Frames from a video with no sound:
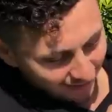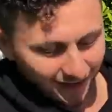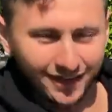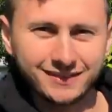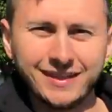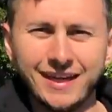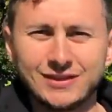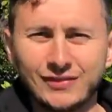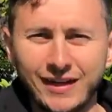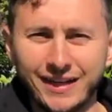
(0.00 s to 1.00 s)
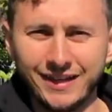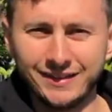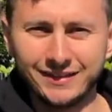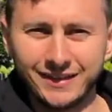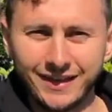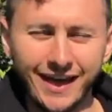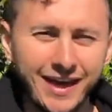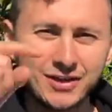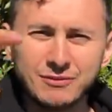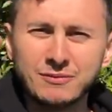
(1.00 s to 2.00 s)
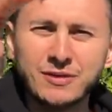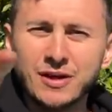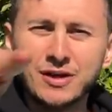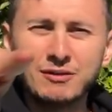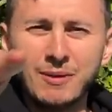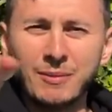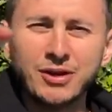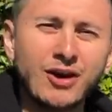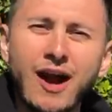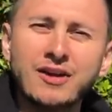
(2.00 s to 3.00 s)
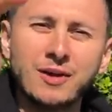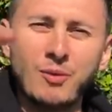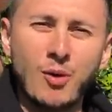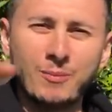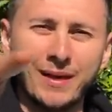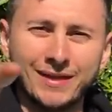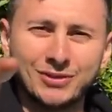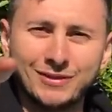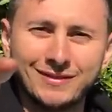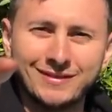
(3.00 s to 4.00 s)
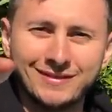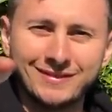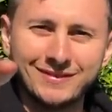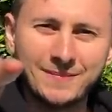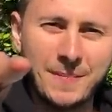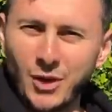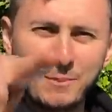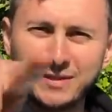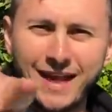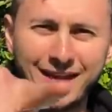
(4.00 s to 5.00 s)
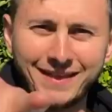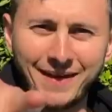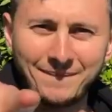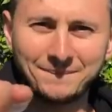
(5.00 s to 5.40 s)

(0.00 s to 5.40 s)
Aw, thanks, Franny. Hey, you remember, you're our number one bitch. Don't put that in there.